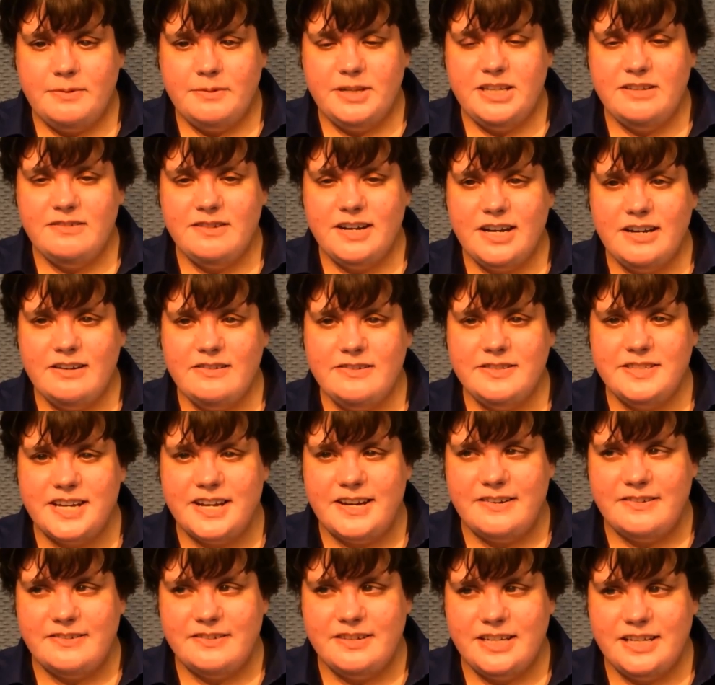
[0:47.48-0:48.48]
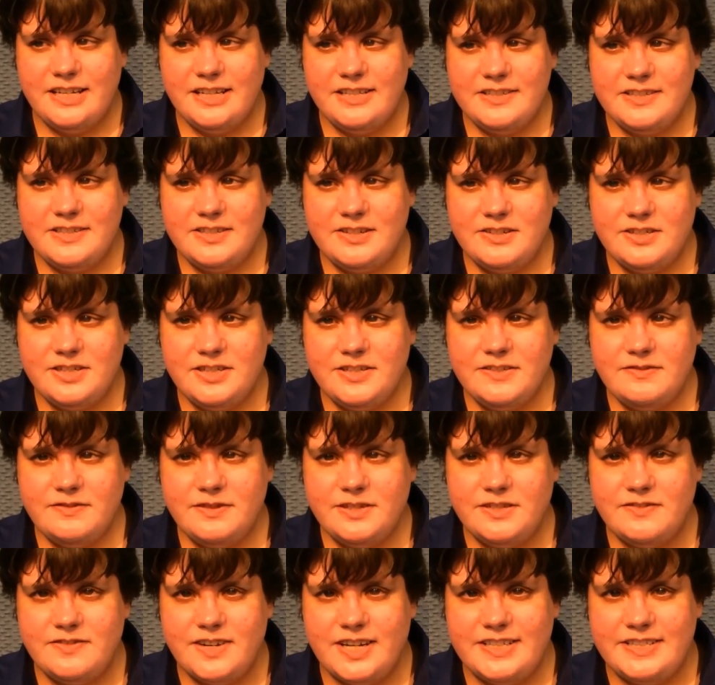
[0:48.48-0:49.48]
And when you arrow down, it
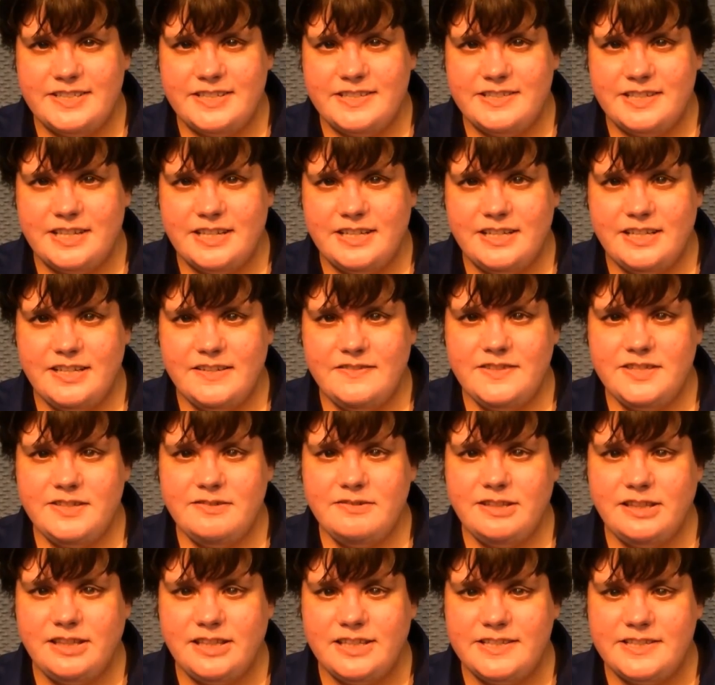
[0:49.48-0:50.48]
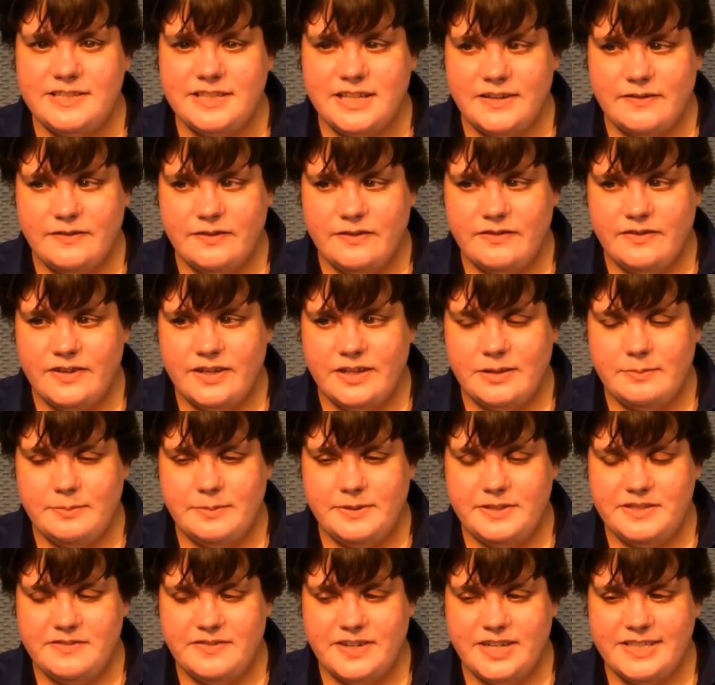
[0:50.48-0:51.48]
searches for devices and gives you a list of
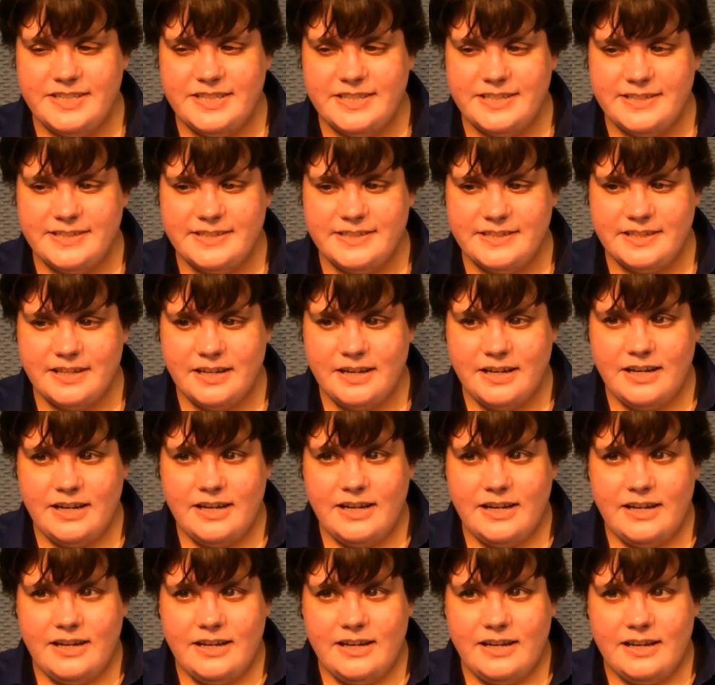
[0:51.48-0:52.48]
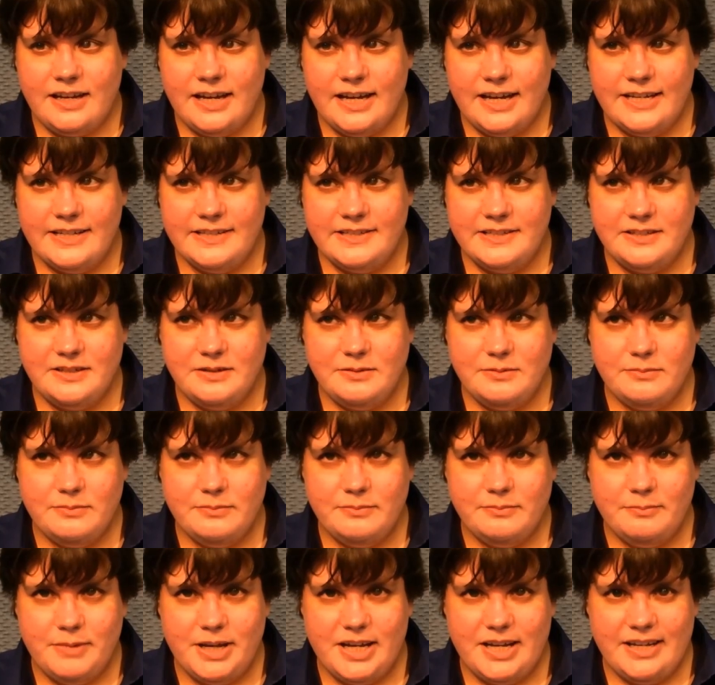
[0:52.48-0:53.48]
available devices. As
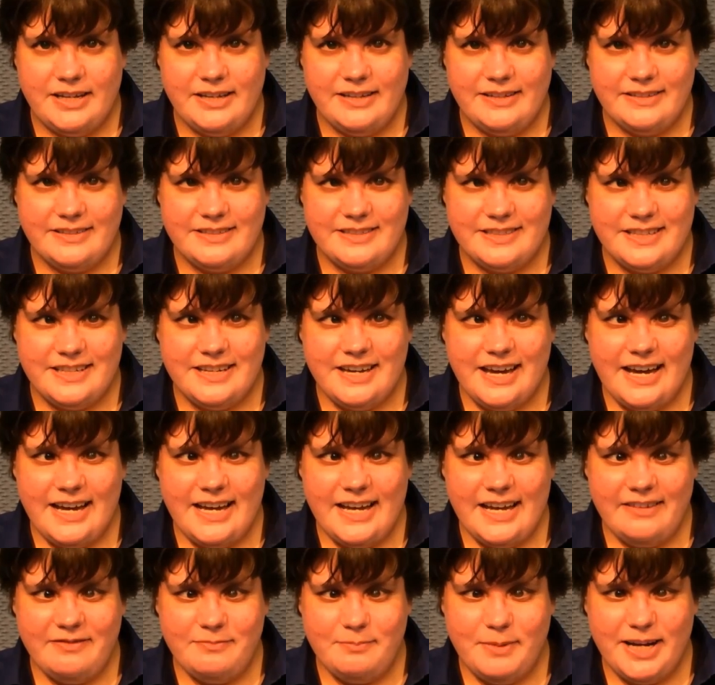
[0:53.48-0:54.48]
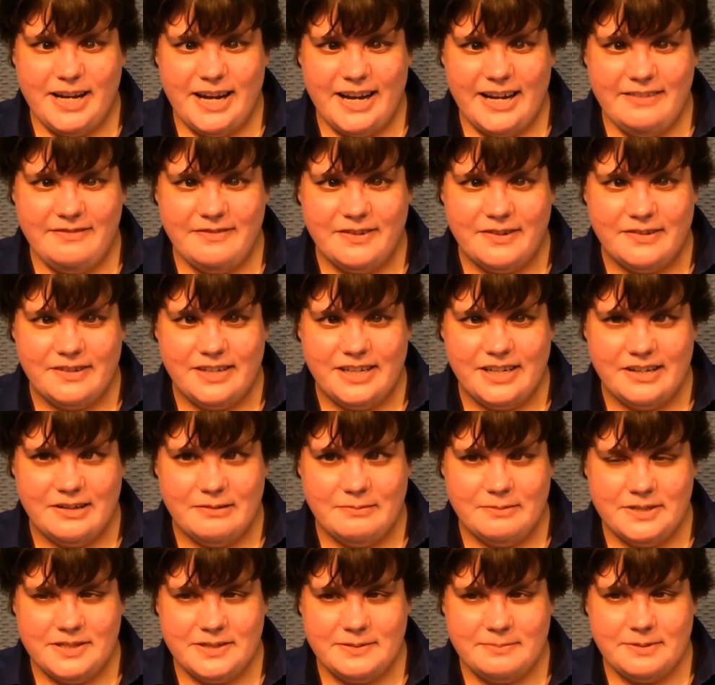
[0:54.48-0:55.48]
you may see, I have my
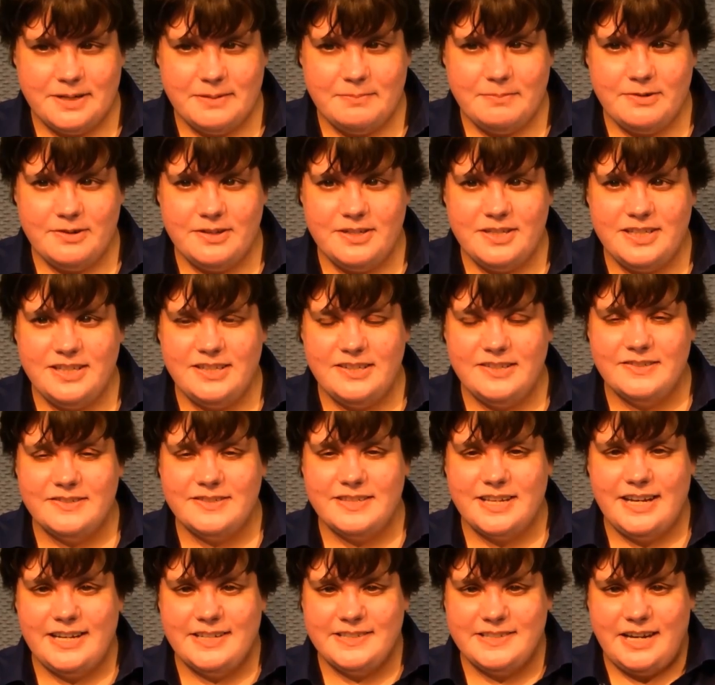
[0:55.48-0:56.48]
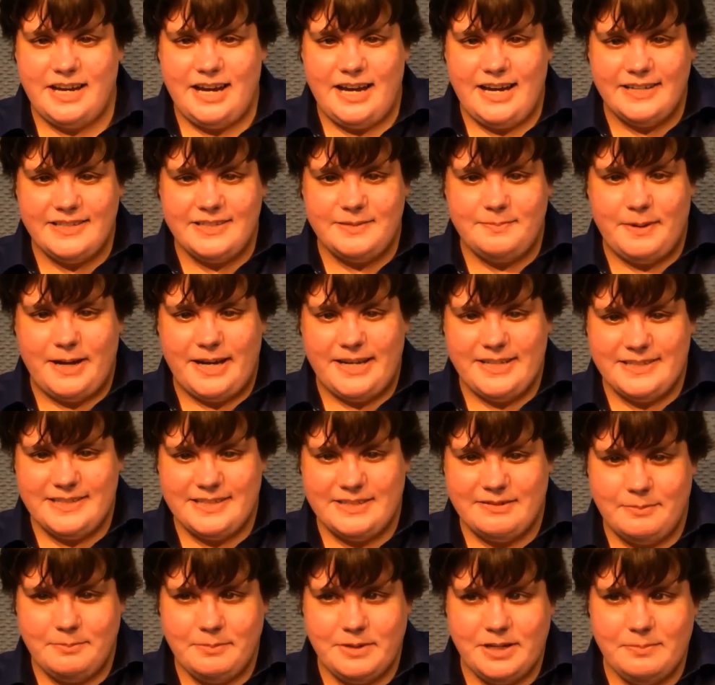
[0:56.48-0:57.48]
iPhone here, which is what I'm going to use as a
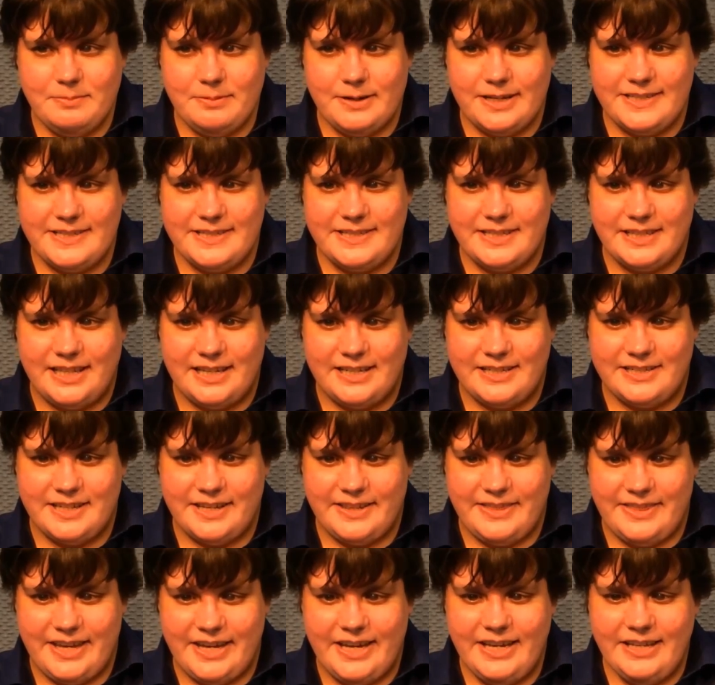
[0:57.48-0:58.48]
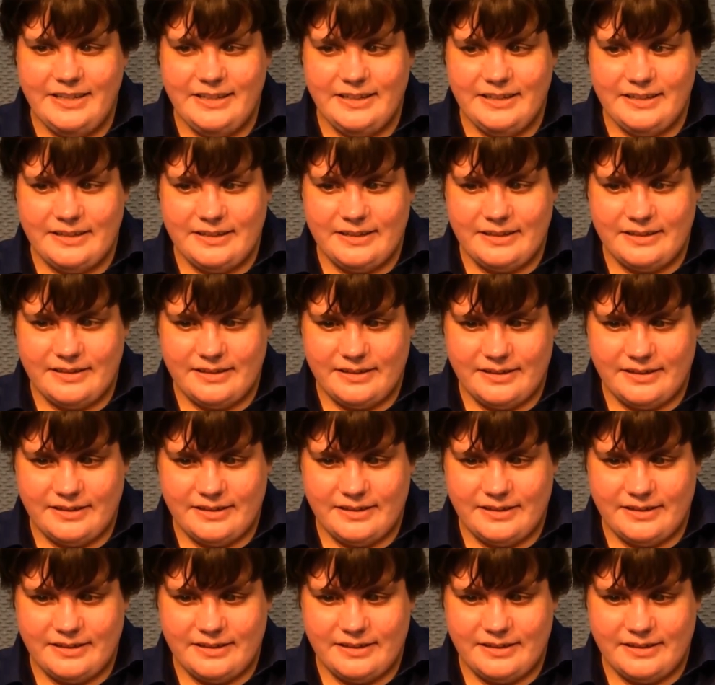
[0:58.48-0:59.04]
hotspot. So I'm going to press select on that.